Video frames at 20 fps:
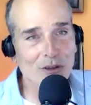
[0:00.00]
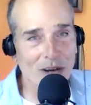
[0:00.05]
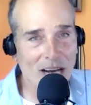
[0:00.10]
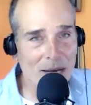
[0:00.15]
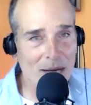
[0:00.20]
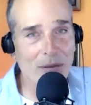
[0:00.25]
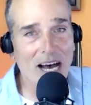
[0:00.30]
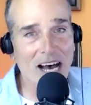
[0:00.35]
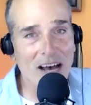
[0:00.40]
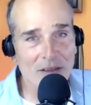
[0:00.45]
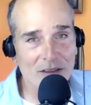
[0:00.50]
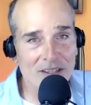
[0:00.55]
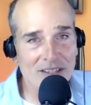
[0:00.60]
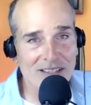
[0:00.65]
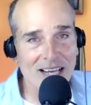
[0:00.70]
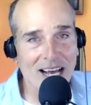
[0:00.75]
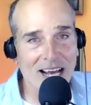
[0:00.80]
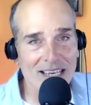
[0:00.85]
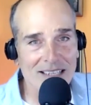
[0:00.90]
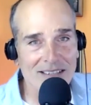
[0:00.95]
or
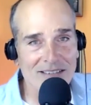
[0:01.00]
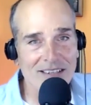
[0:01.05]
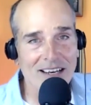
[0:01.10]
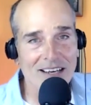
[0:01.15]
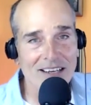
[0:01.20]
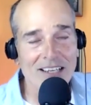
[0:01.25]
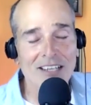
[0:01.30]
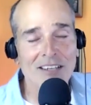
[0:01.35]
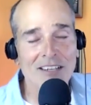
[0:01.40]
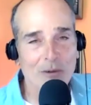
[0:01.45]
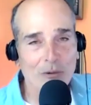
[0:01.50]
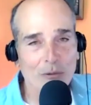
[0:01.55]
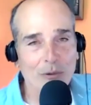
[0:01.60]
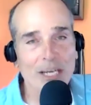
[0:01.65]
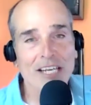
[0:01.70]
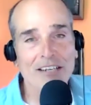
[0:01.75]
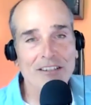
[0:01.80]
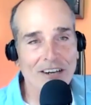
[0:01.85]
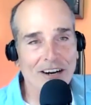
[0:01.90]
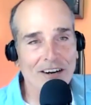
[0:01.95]
hypothesized uh,
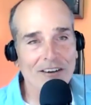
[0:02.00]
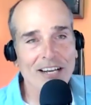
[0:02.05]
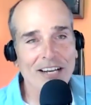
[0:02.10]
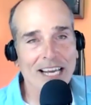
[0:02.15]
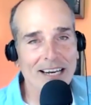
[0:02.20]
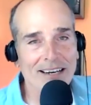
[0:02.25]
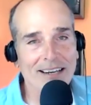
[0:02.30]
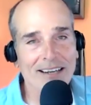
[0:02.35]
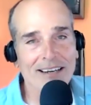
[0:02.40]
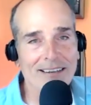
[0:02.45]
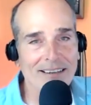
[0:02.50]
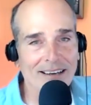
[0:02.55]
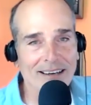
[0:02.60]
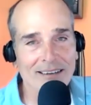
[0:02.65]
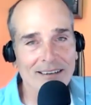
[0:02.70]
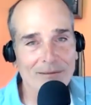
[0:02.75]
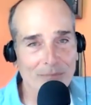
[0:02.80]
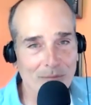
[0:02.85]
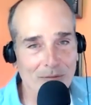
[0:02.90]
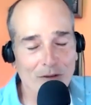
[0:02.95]
reincarnated
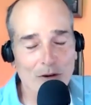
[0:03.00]
uh,